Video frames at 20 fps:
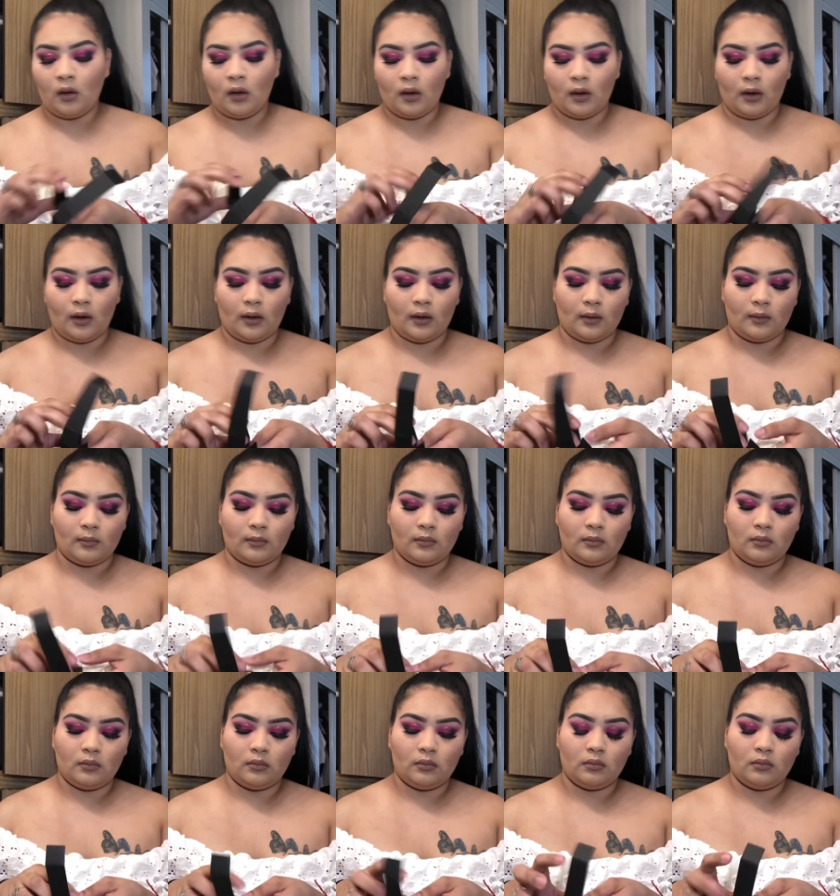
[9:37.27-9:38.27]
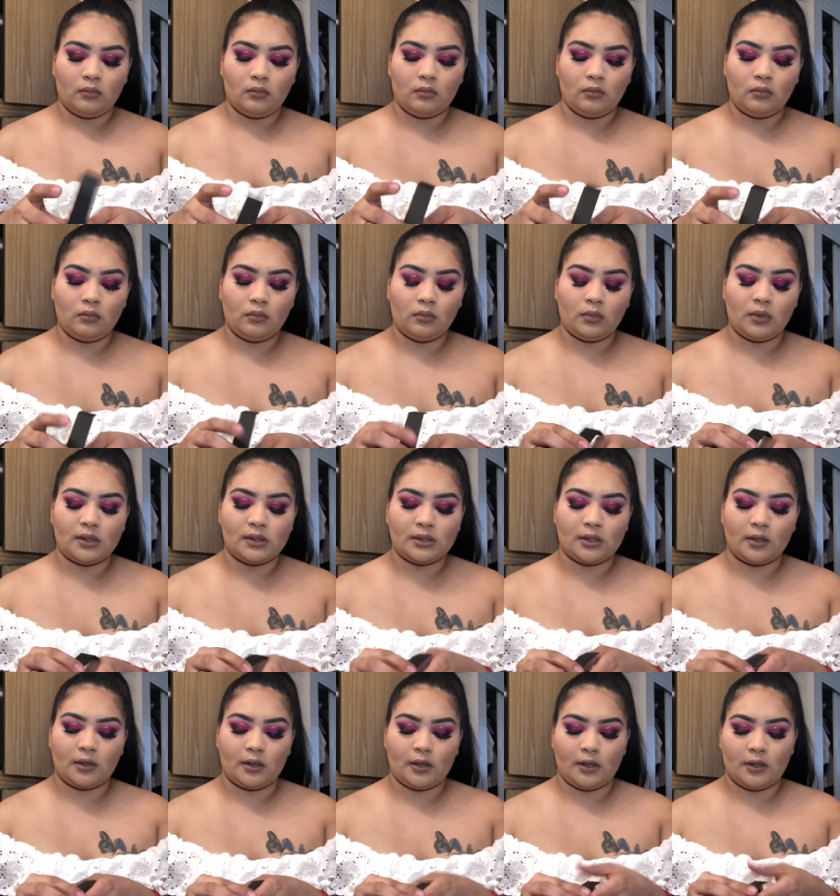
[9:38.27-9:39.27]
Um, these are
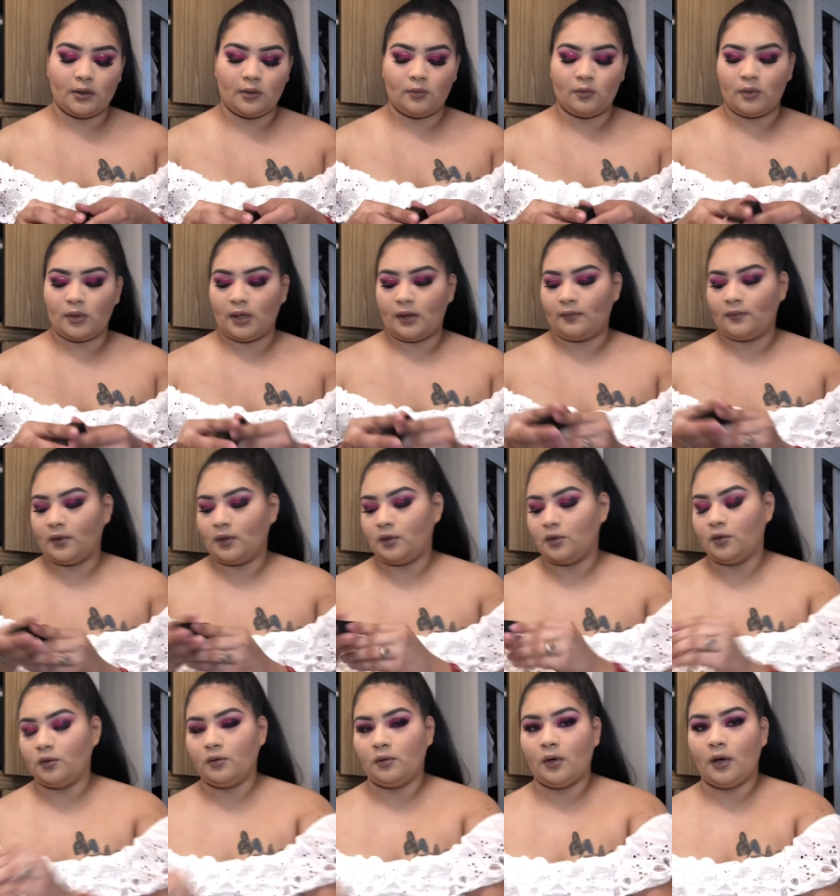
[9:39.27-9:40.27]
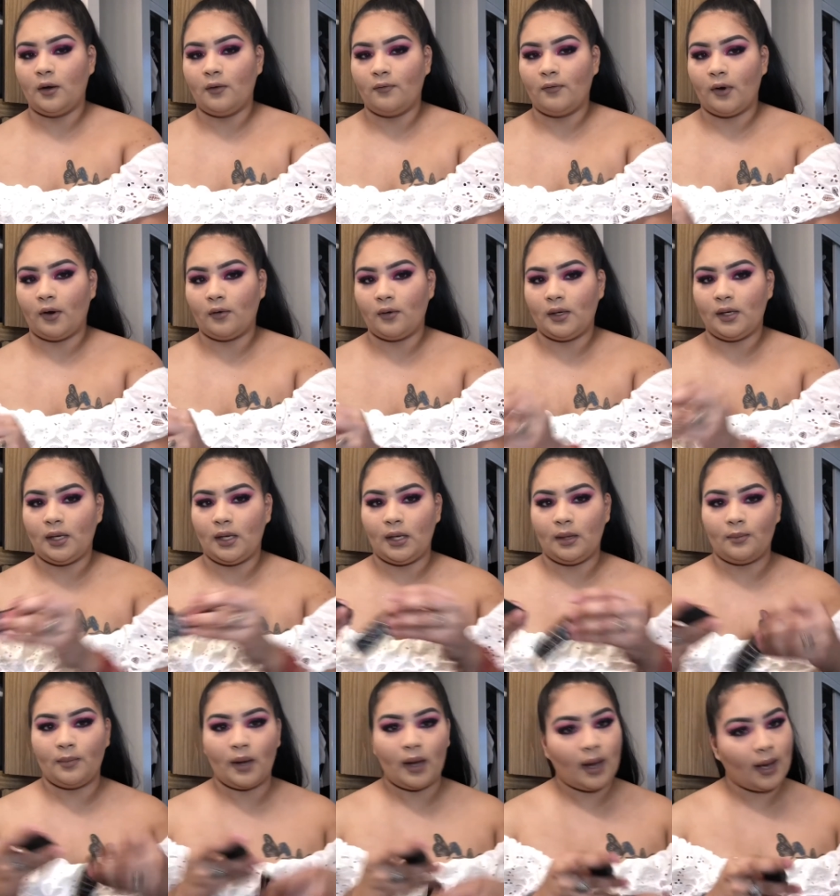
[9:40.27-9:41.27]
good whenever you do a very deep
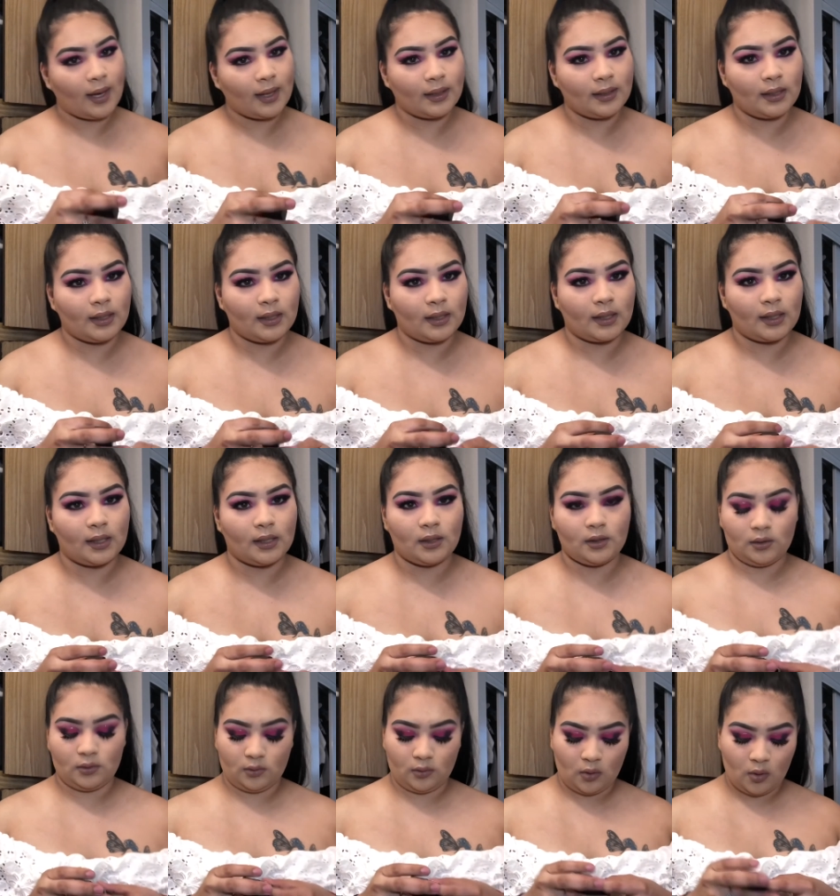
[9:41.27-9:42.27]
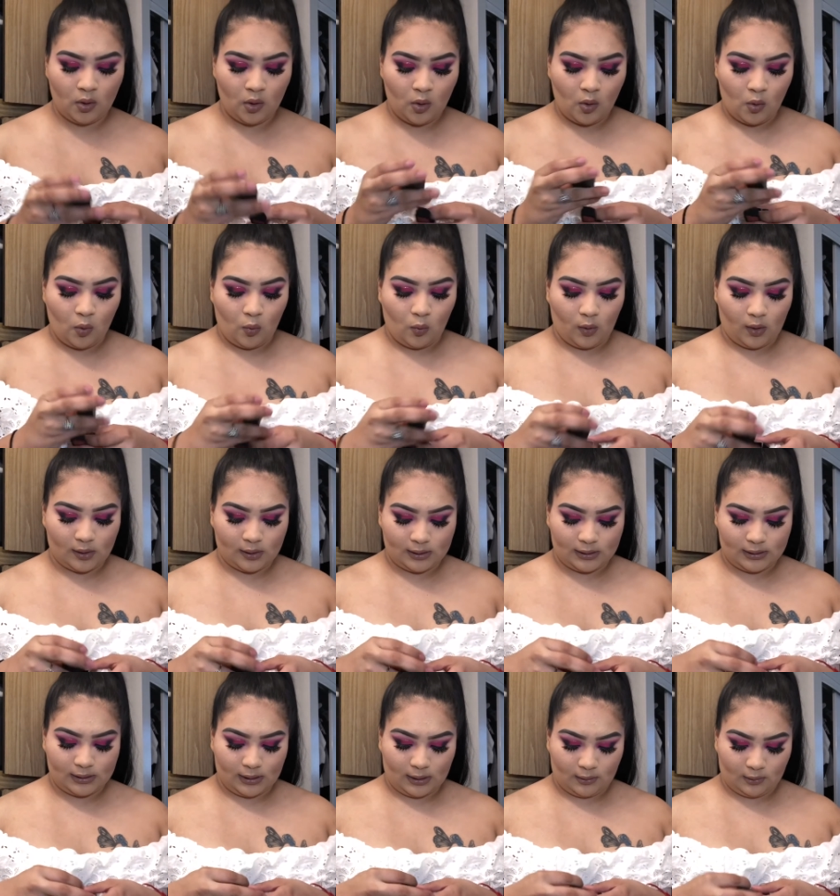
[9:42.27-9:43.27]
eye look and you want a
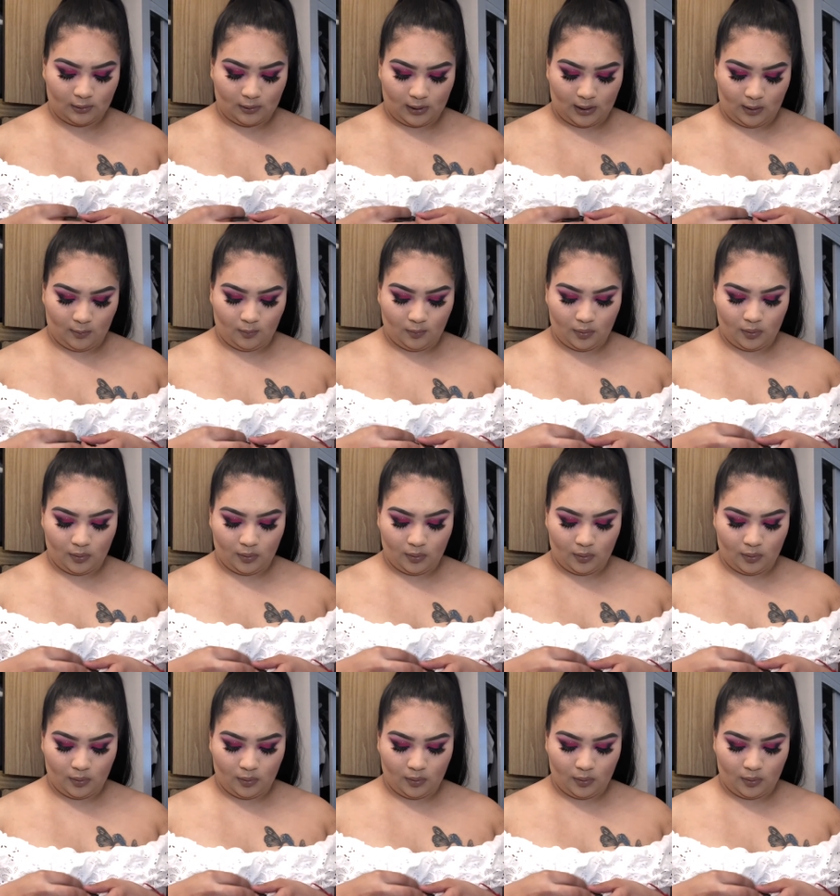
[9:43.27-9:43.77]
subtle lip.